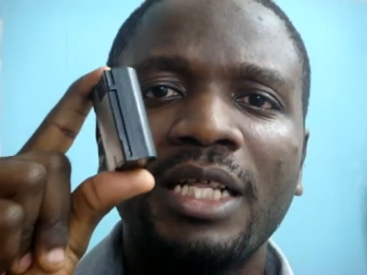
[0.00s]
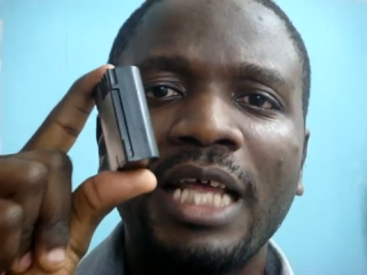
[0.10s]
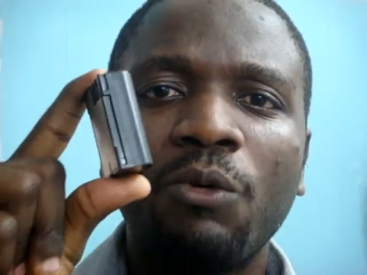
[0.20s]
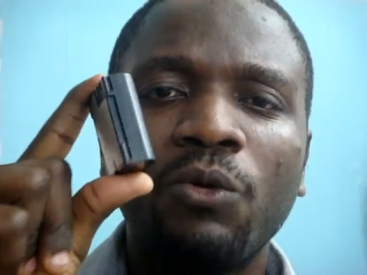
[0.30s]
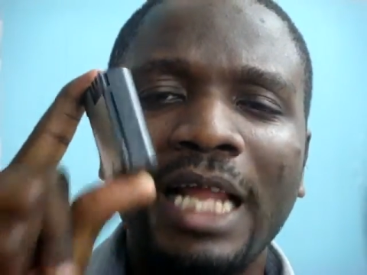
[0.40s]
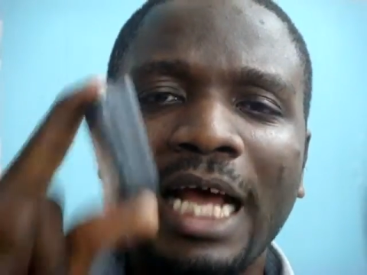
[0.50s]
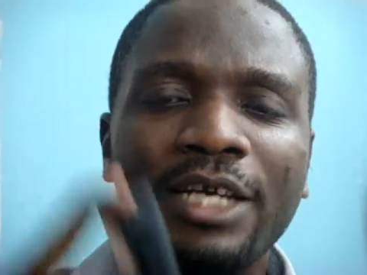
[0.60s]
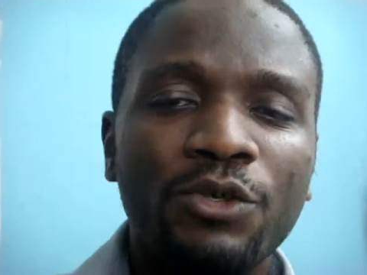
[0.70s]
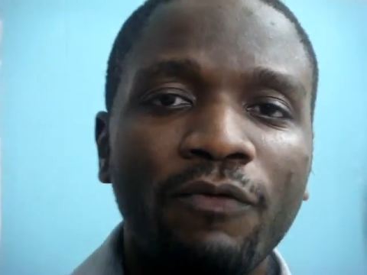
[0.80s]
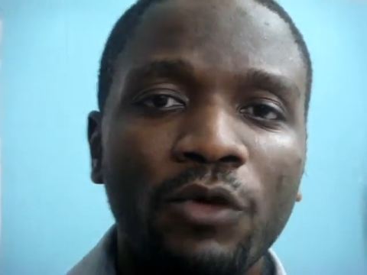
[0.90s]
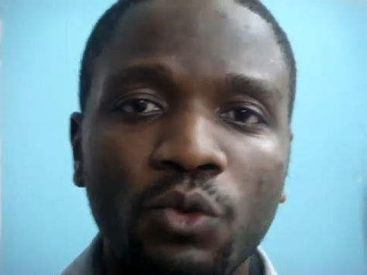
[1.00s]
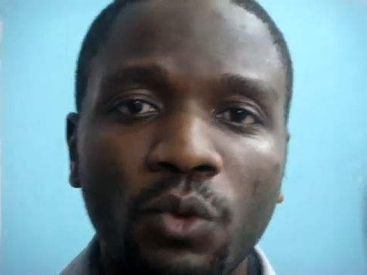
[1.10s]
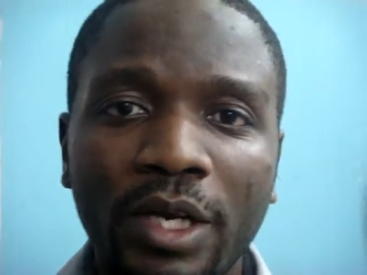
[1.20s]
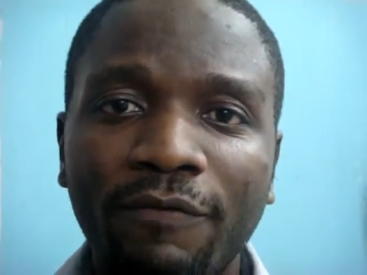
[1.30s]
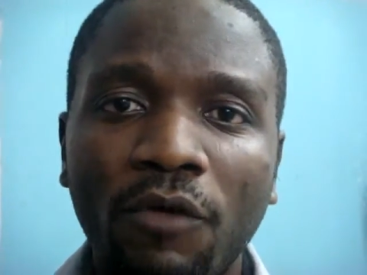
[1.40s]
that will last you for
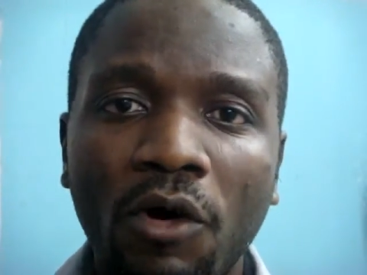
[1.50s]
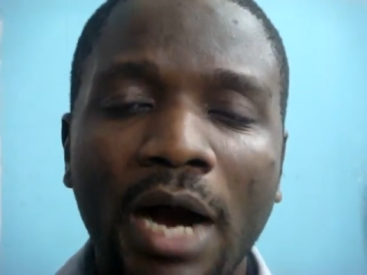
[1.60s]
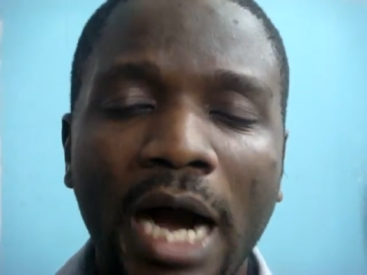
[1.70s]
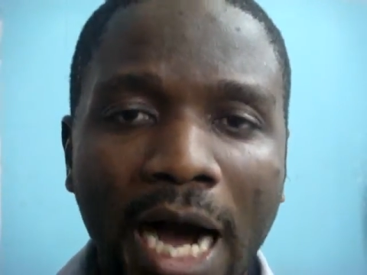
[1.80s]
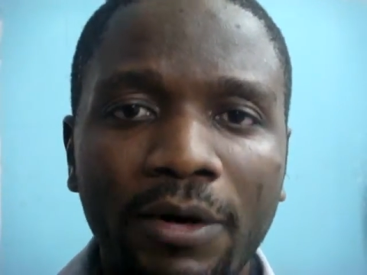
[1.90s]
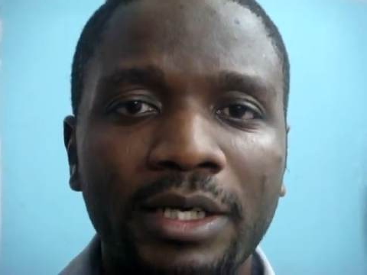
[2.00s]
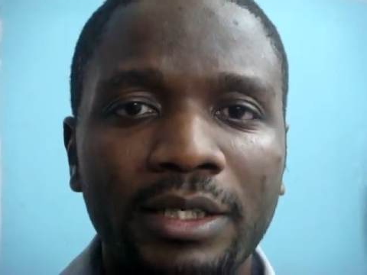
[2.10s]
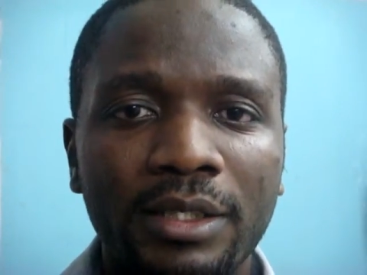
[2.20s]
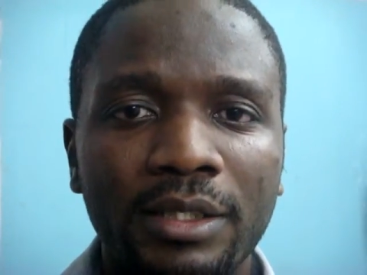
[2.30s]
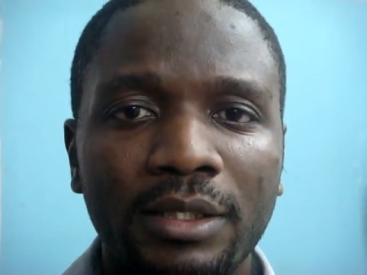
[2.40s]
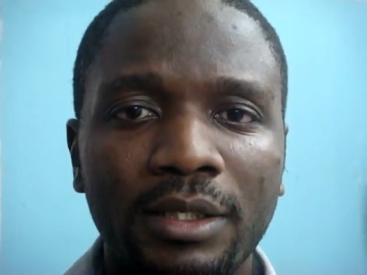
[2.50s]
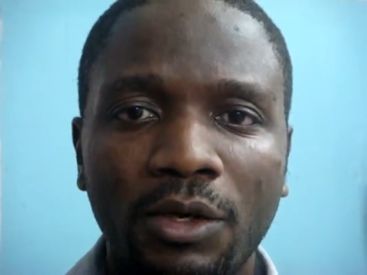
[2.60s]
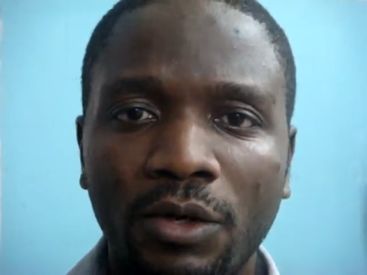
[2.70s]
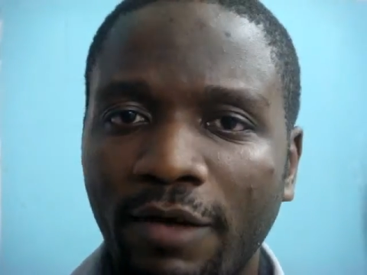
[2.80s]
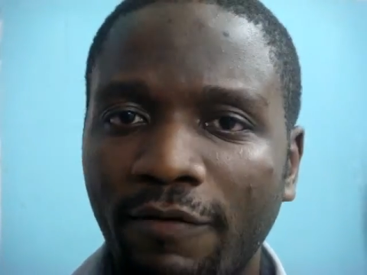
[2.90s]
24 hours.
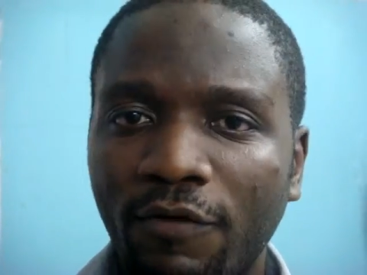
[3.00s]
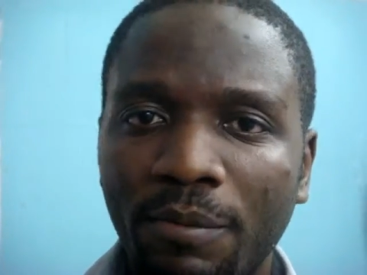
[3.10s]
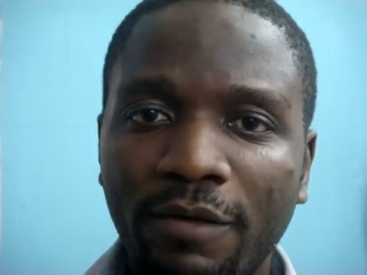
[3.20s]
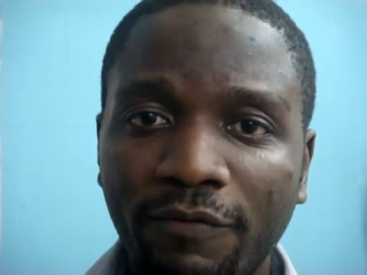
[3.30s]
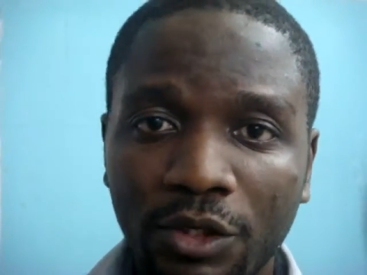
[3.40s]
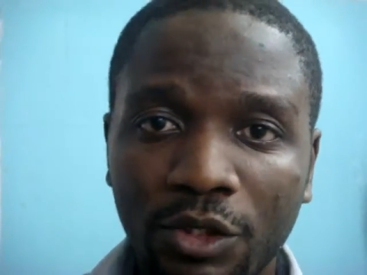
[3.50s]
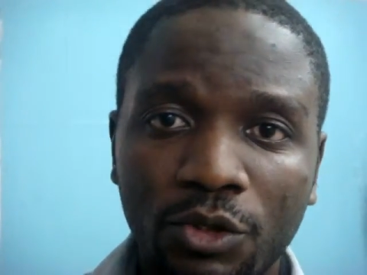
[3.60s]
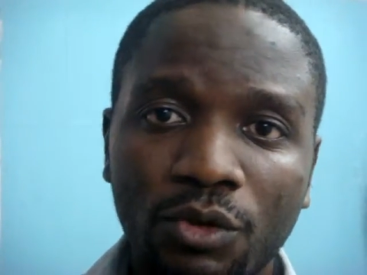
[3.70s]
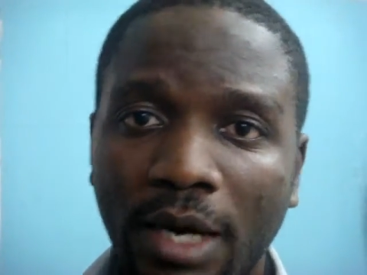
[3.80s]
Okay, for me, for the two